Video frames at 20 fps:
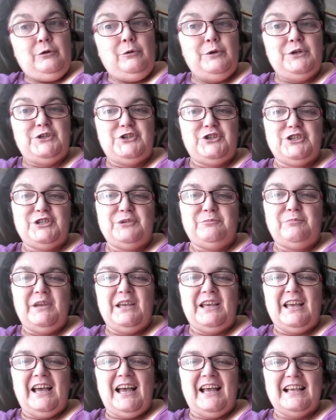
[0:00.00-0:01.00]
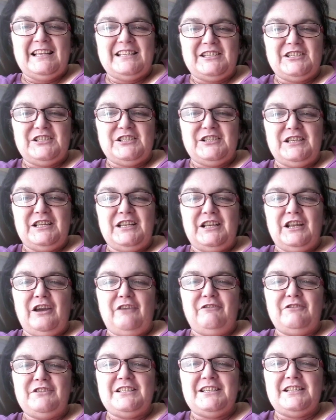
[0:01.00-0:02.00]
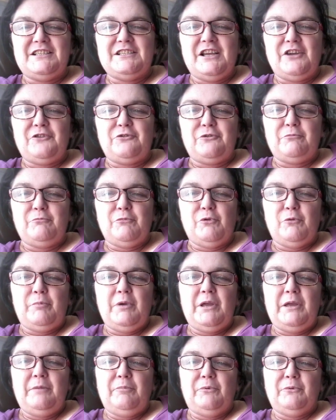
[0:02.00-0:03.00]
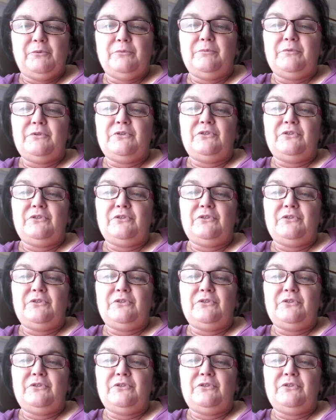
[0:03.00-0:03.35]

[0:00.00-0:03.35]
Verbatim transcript: Which is a big ask because I need over 600 more people.